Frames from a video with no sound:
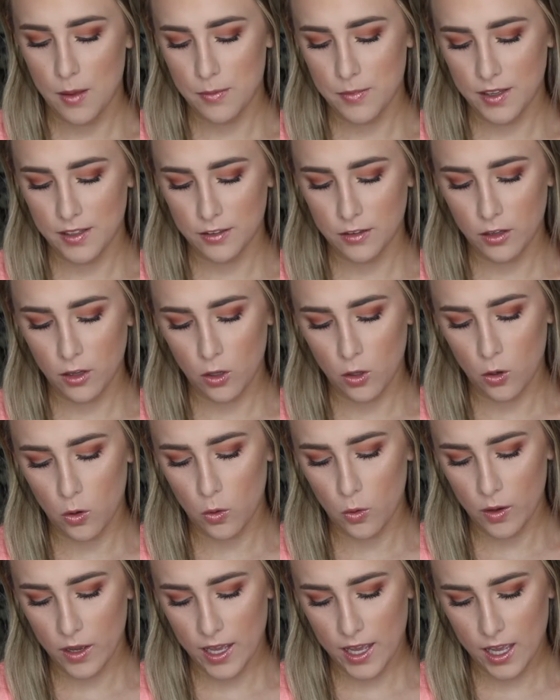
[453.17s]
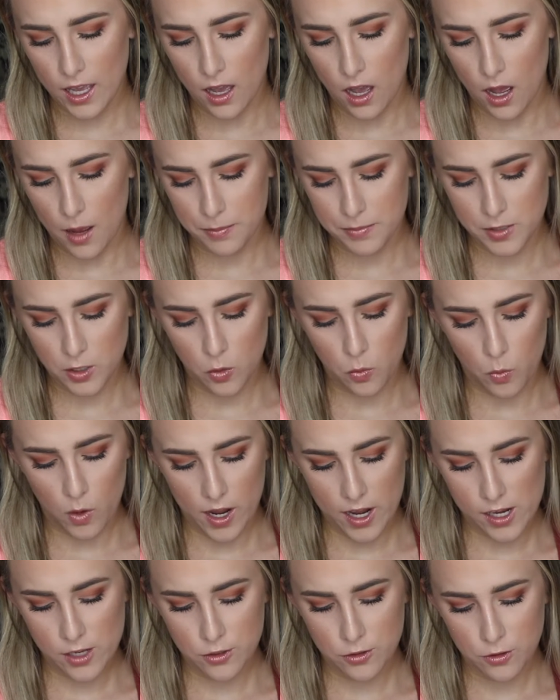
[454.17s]
These are the Colgate Optic
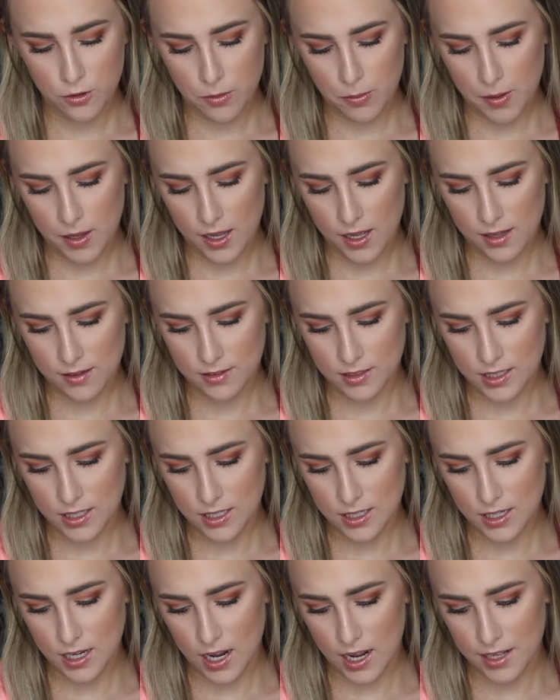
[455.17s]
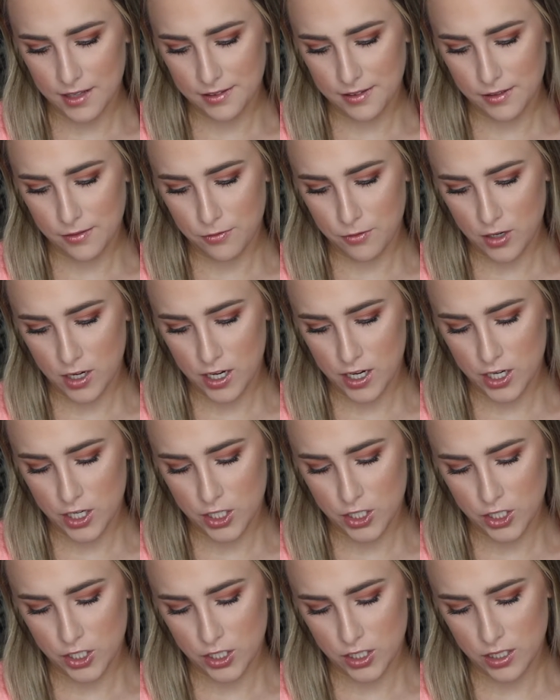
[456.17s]
White toothpaste in Icy
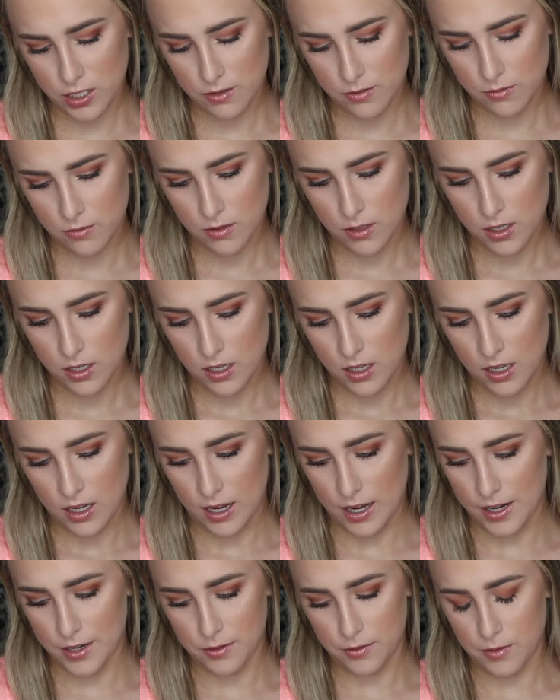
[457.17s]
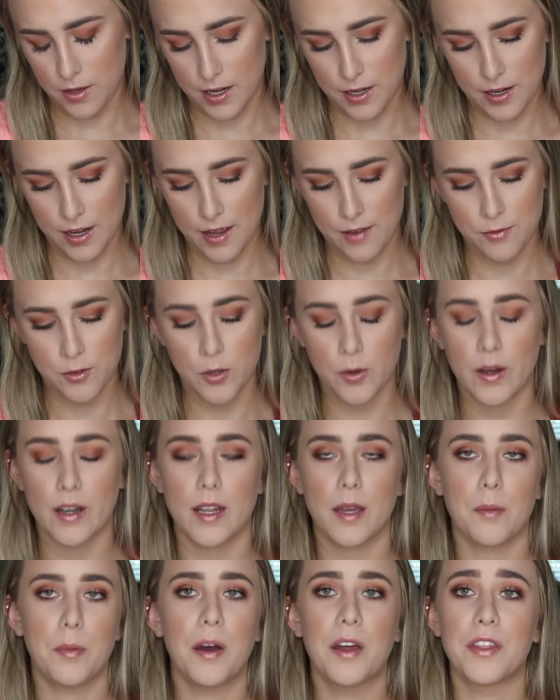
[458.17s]
Fresh. I have no
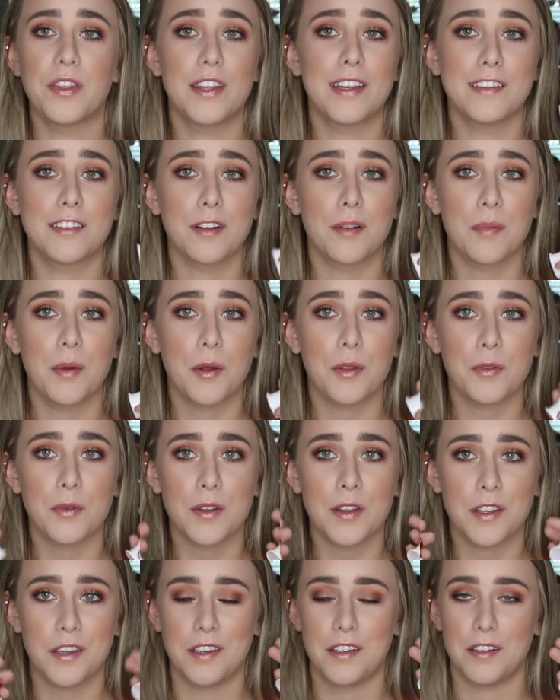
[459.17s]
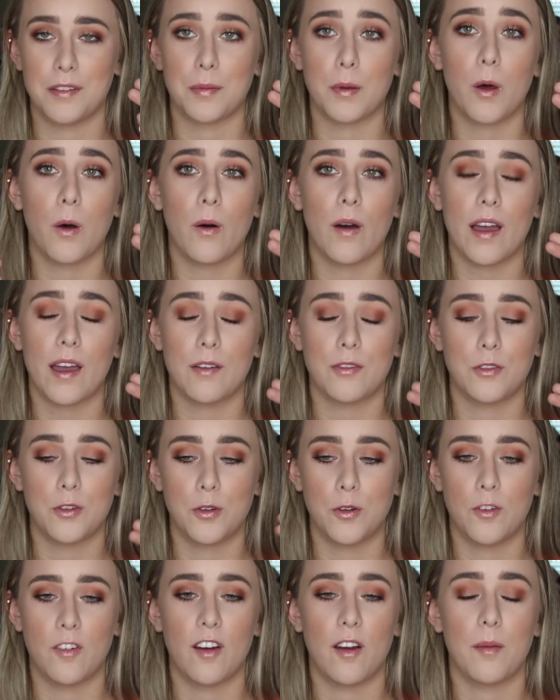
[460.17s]
idea, but these are both really good as well. I have
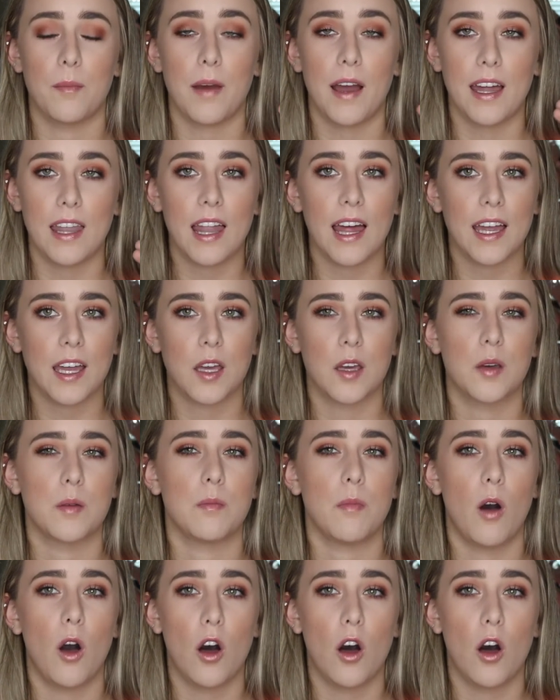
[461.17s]
2 of them. I like them.